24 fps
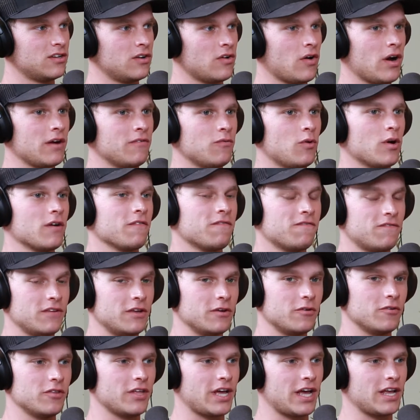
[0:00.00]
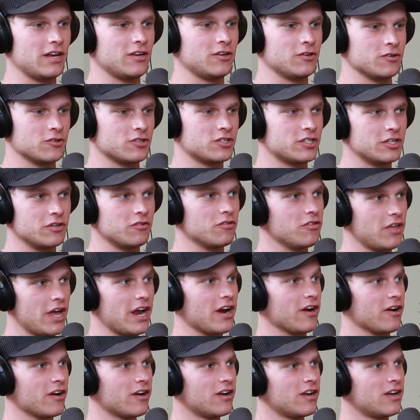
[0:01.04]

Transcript: know, I want to feel that you're still there.